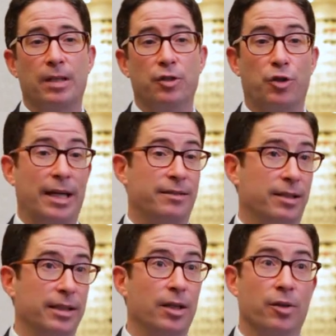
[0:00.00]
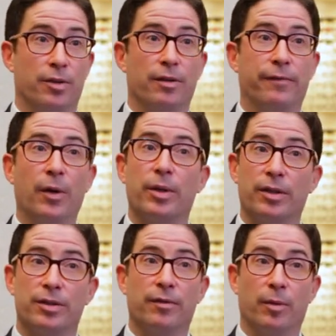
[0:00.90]
drastically alter the
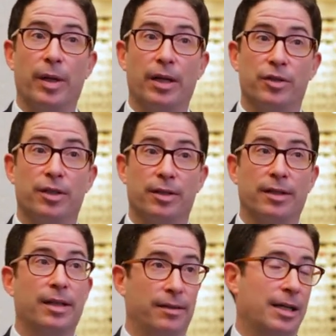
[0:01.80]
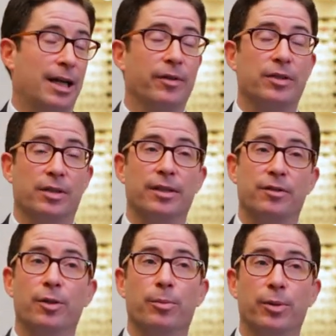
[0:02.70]
focus of the patient and obviously
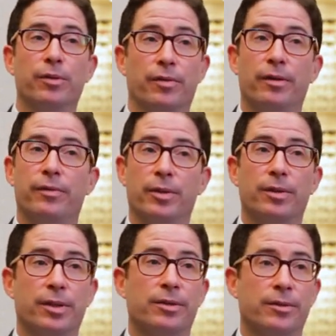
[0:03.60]
to improve their focus.